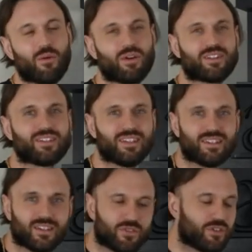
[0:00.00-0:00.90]
I want to see
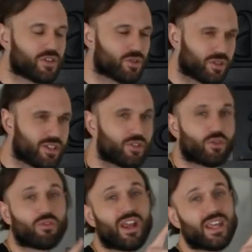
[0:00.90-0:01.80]
things visually.
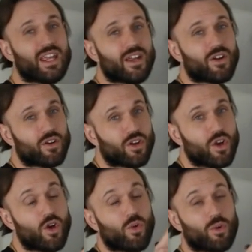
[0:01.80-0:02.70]
So right here,
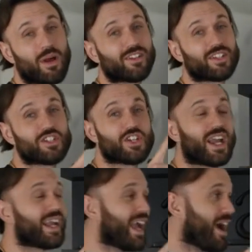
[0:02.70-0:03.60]
we're about to
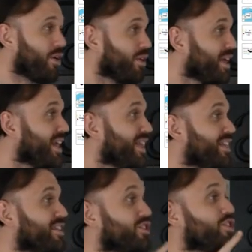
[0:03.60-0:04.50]
check out
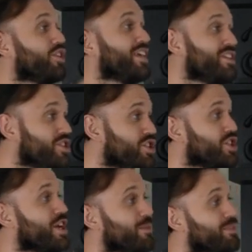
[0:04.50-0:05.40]
this cookies,
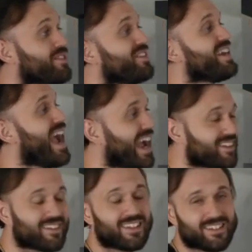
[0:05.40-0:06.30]
chips,
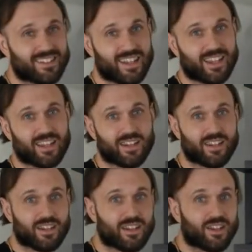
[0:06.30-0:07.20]
snacks listing,
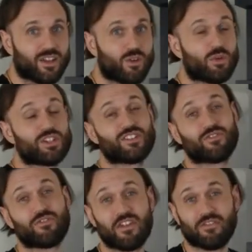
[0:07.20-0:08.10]
which is
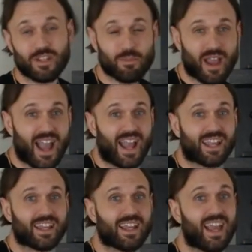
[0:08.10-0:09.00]
a 50
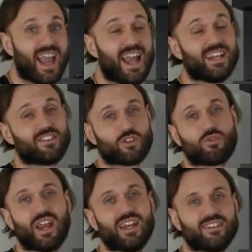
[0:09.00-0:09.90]
pack. And it's a
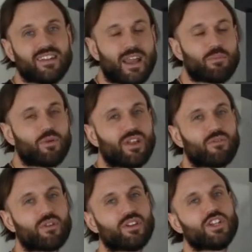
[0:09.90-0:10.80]
great example
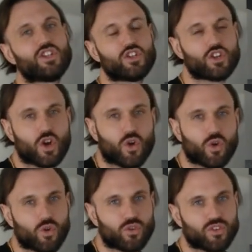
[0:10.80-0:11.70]
that really
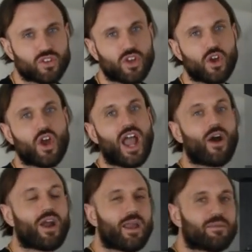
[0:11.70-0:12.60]
shows
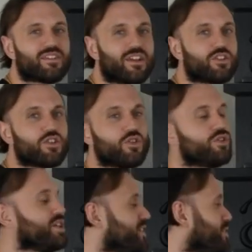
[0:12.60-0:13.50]
how Amazon's
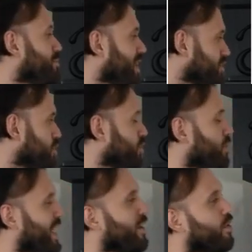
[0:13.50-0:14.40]
choosing dimensional
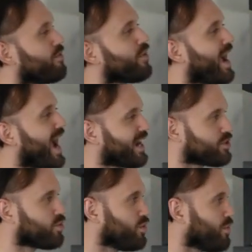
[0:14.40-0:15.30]
weight over
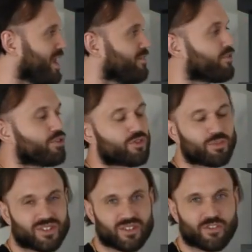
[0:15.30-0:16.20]
actual weight for a
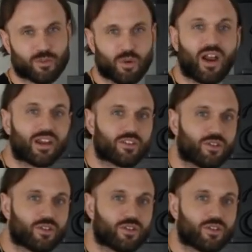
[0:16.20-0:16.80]
specific product.